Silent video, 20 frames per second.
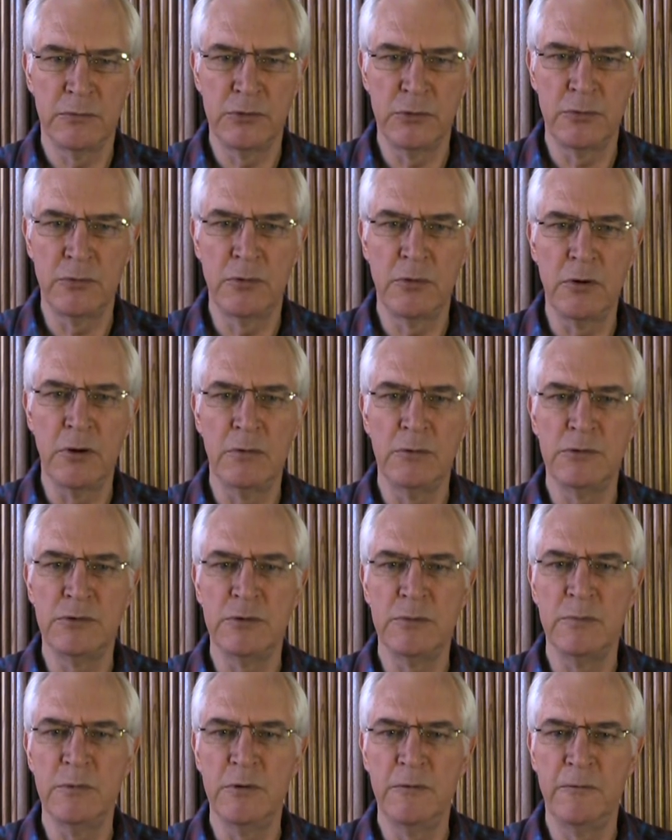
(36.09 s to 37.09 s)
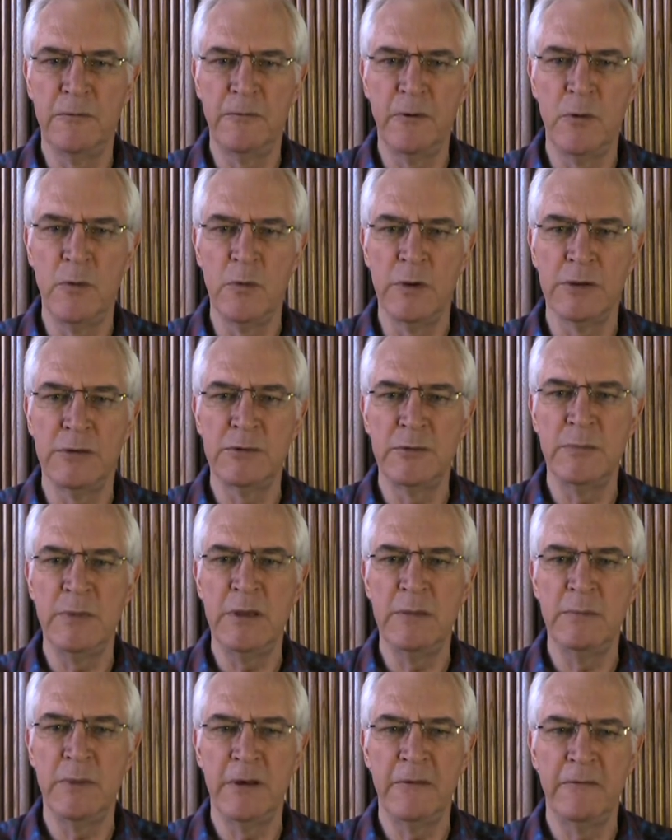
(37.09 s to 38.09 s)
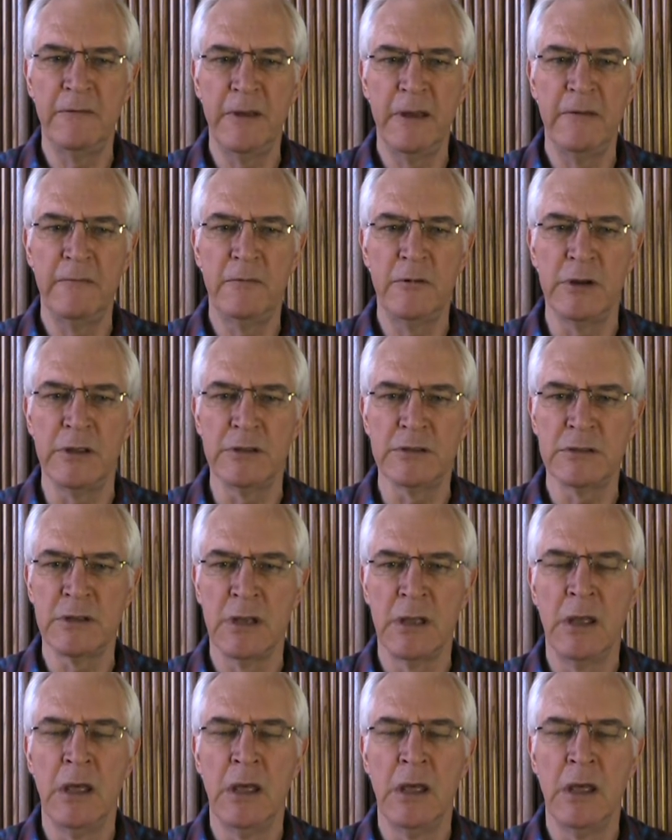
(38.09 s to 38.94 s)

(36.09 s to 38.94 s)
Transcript: grow, to move forward, to be above average.